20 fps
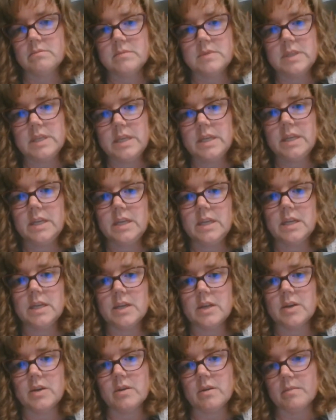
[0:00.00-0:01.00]
Dee
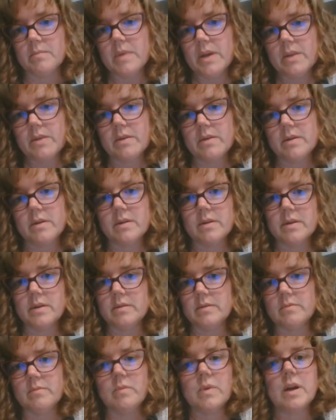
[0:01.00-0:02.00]
and her mother
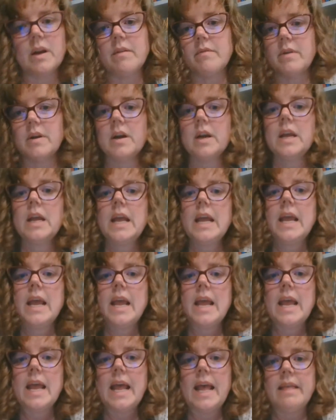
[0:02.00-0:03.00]
and whatever.
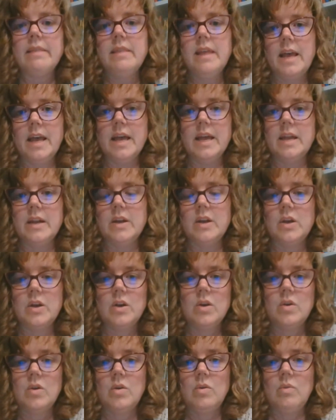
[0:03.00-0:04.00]
And then
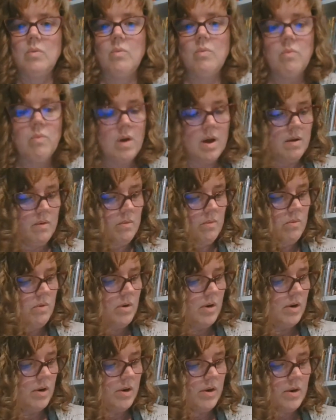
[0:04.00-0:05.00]
what
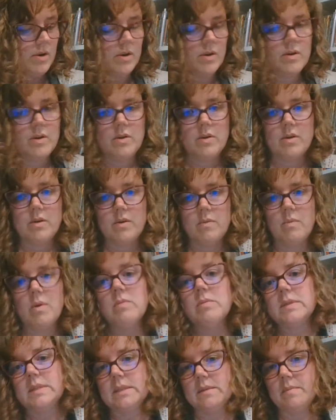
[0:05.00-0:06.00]

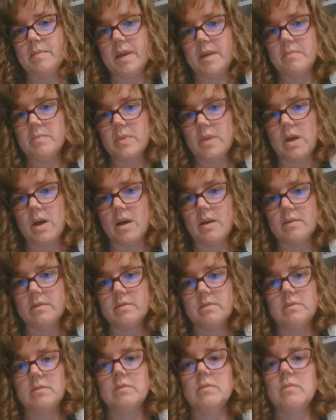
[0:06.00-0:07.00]
was the main plot?
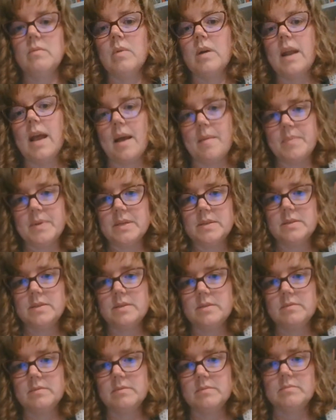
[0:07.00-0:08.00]
What happened?
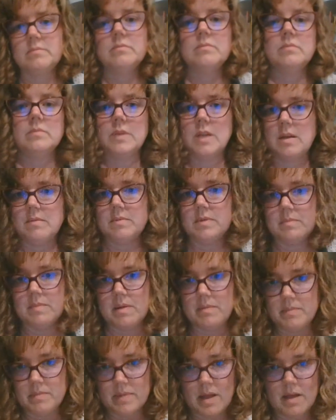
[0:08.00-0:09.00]
Blah, blah, blah,
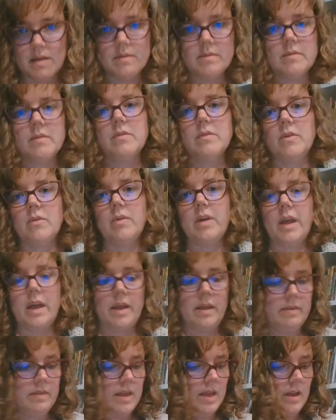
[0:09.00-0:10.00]
blah. Okay,
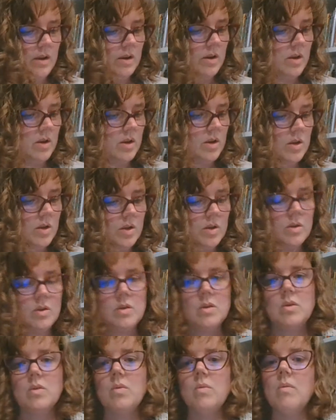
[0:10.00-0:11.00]
and then
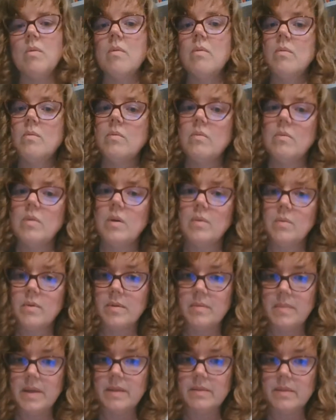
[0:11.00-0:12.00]
what were
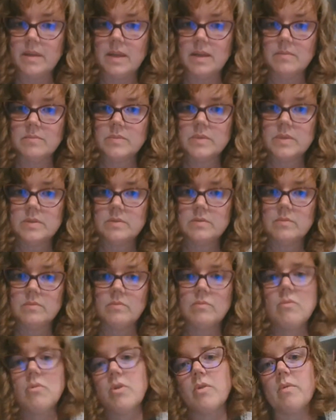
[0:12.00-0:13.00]
the main themes?
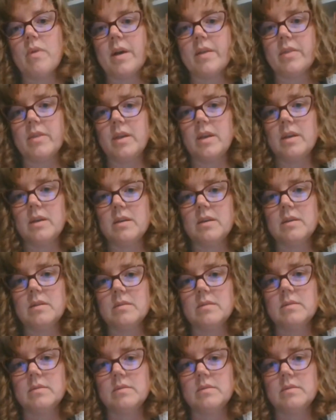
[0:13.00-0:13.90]
What do I think?